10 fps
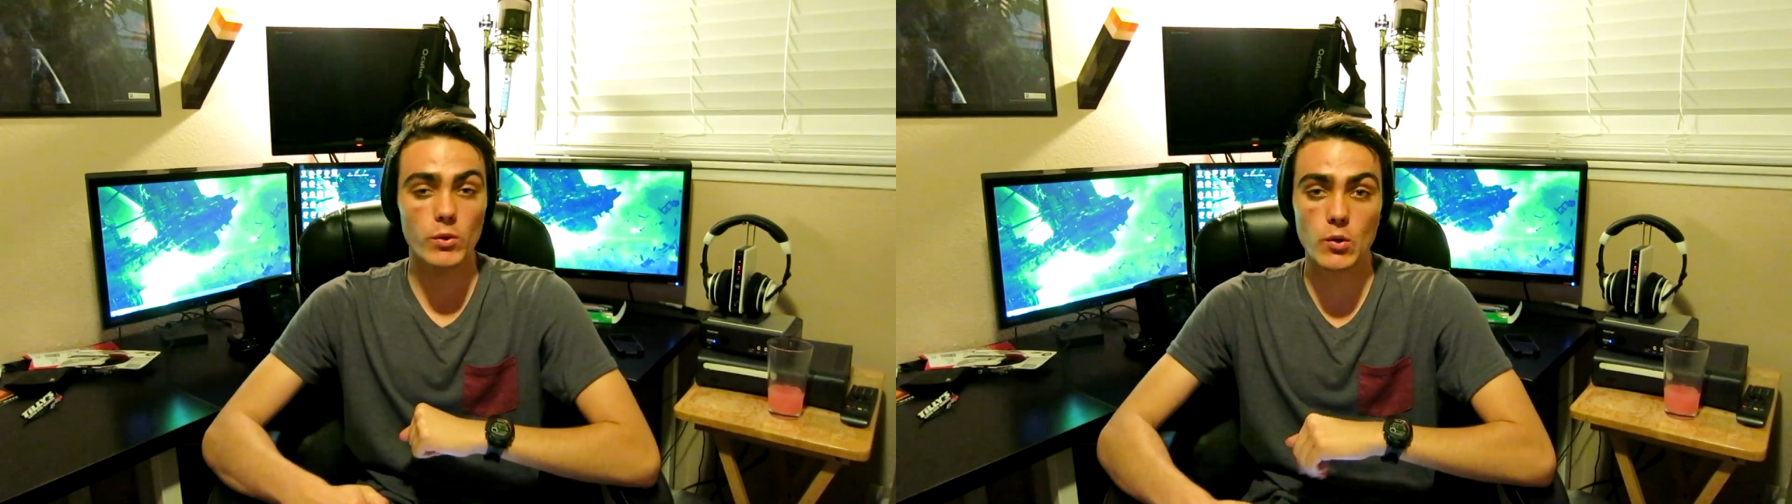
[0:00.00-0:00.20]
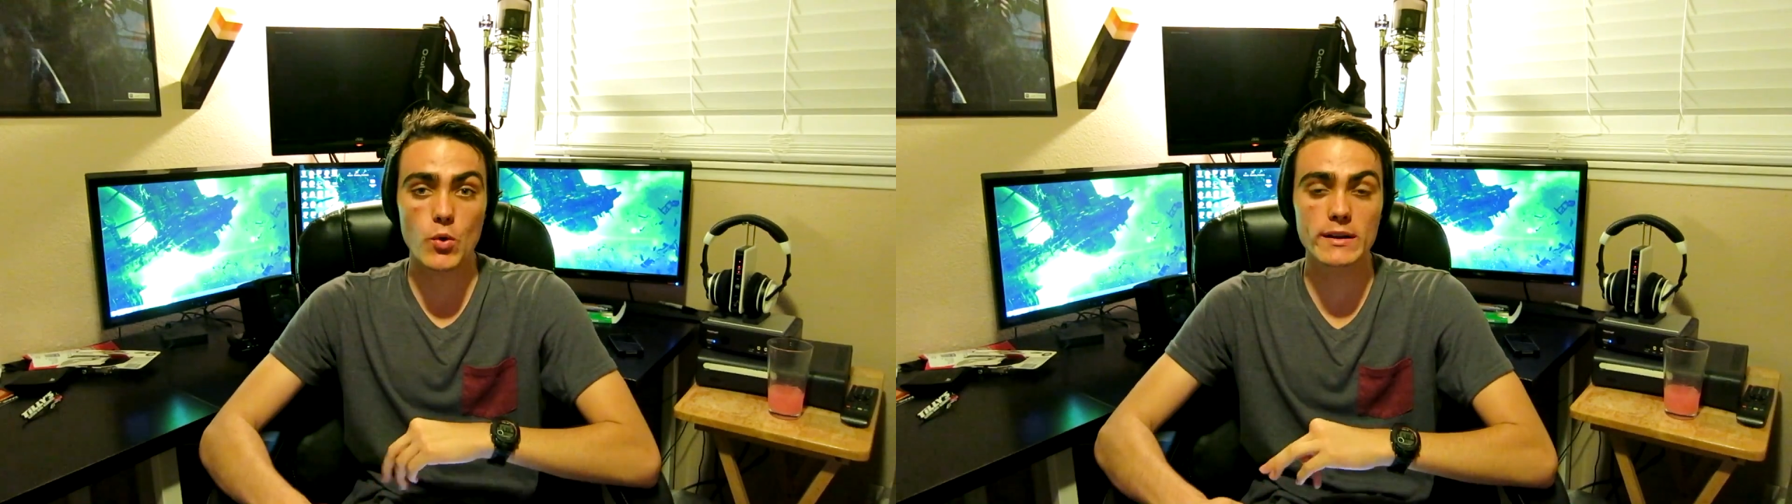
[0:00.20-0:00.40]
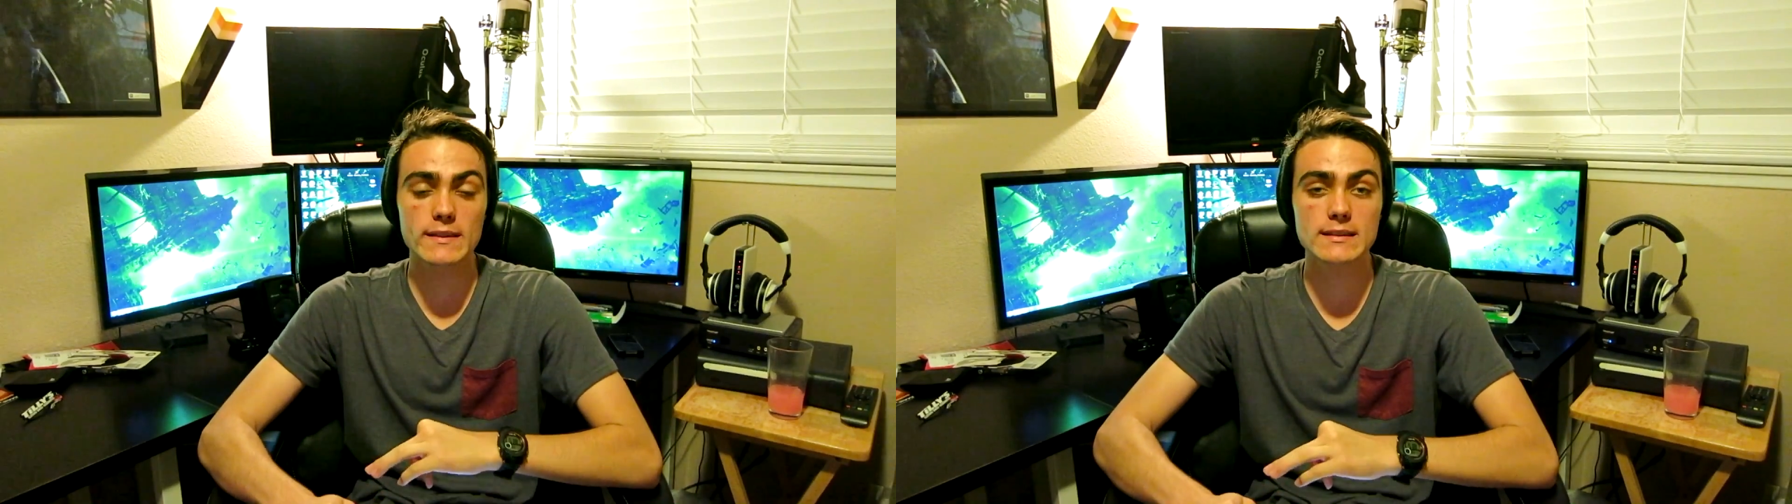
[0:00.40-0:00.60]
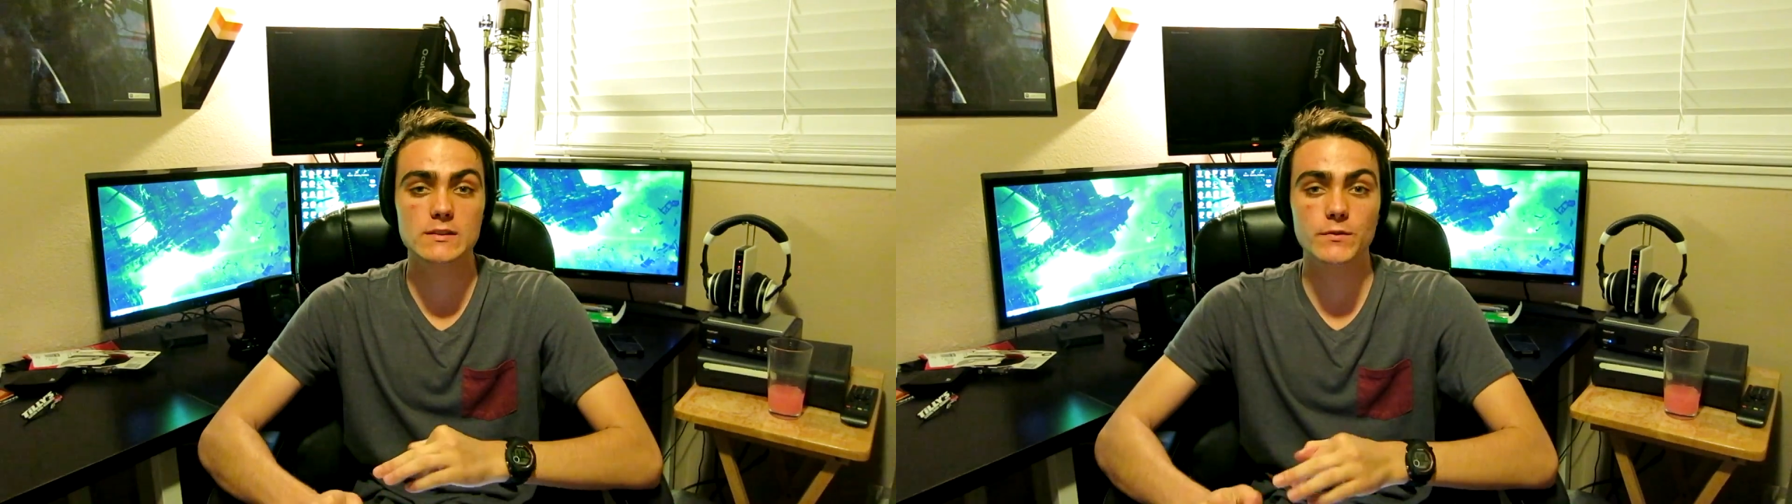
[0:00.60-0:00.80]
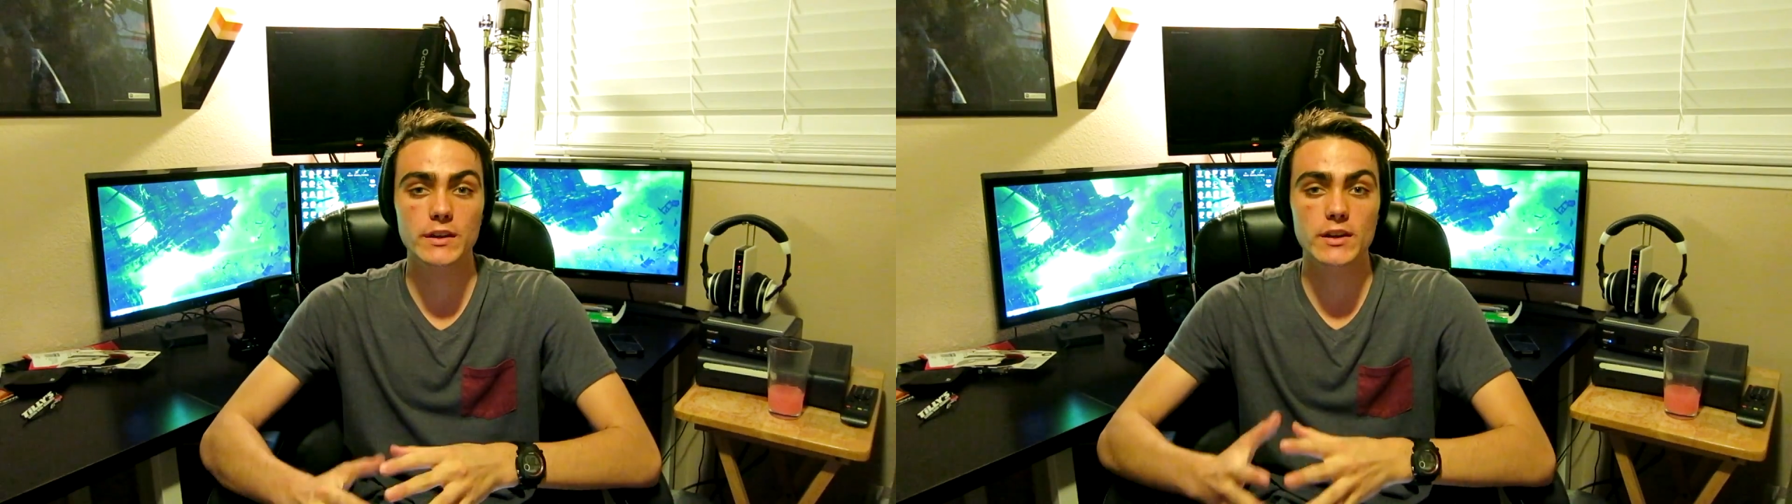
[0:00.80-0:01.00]
recording this
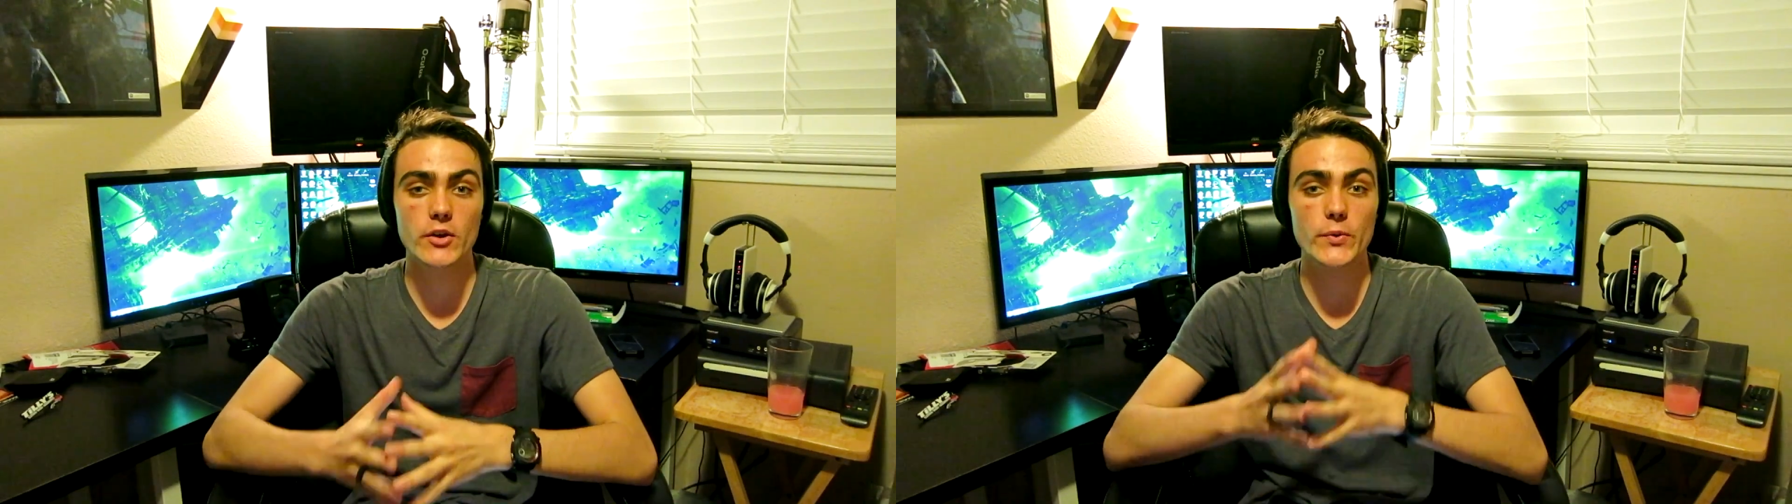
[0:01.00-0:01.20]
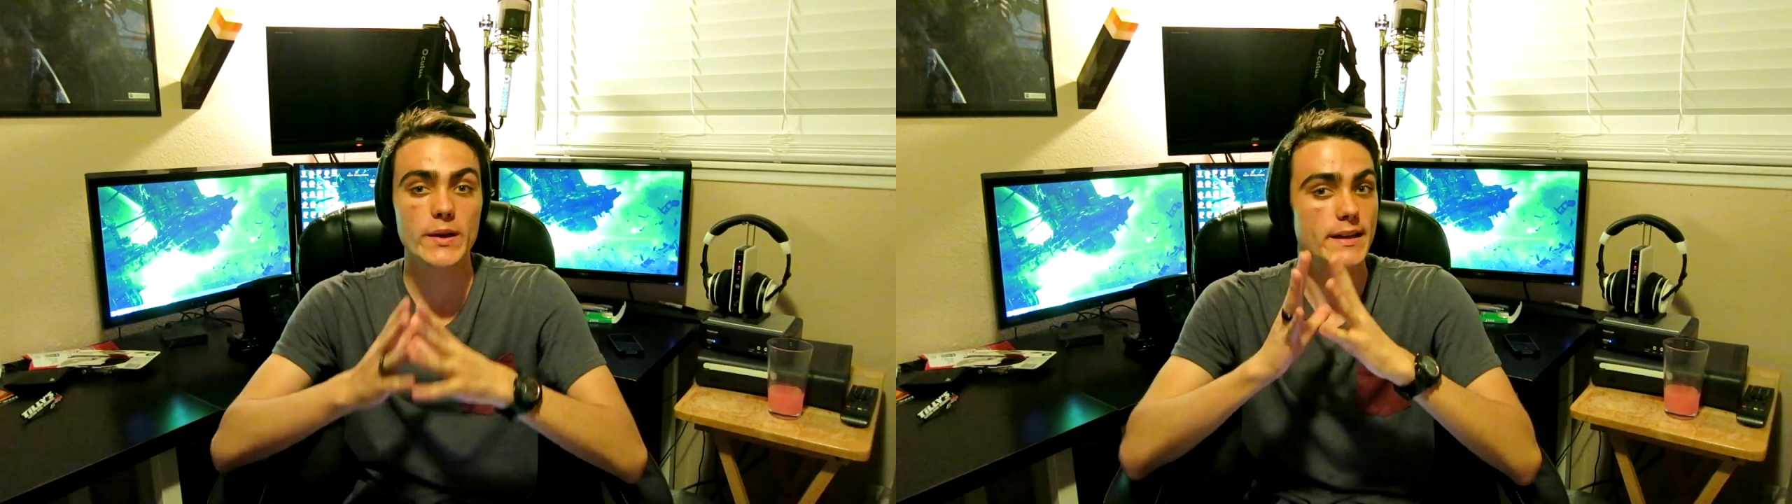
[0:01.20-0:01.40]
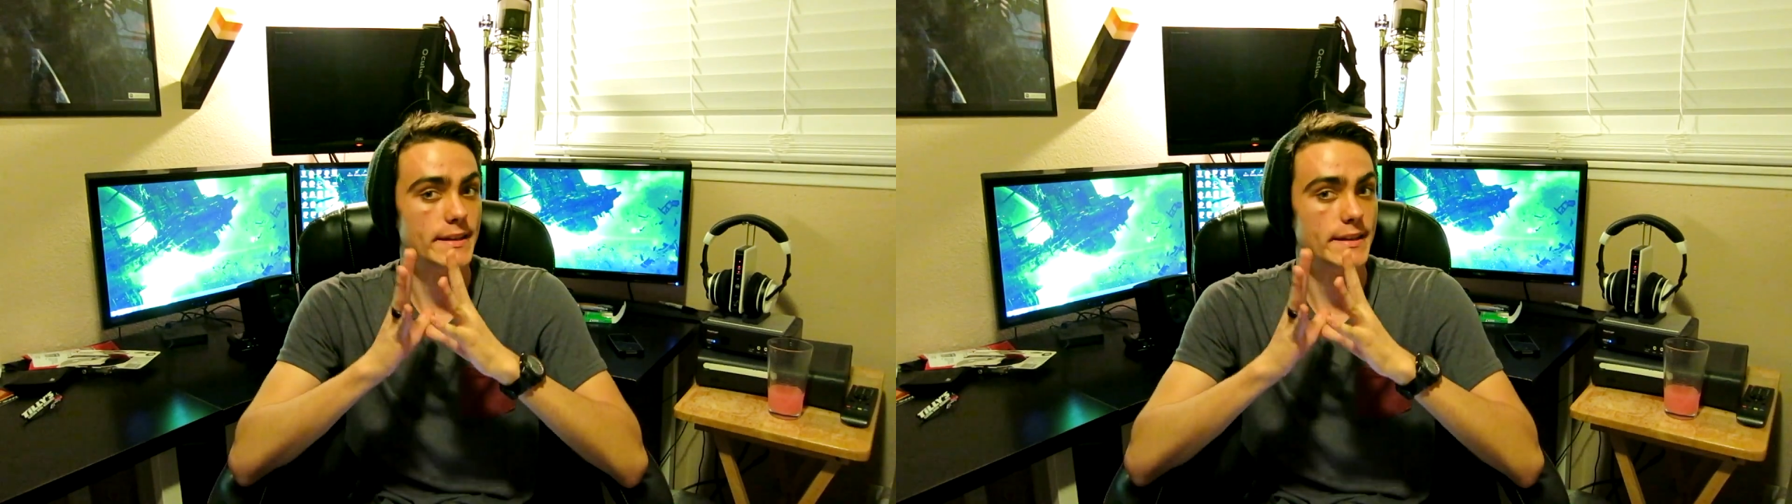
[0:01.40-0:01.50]
video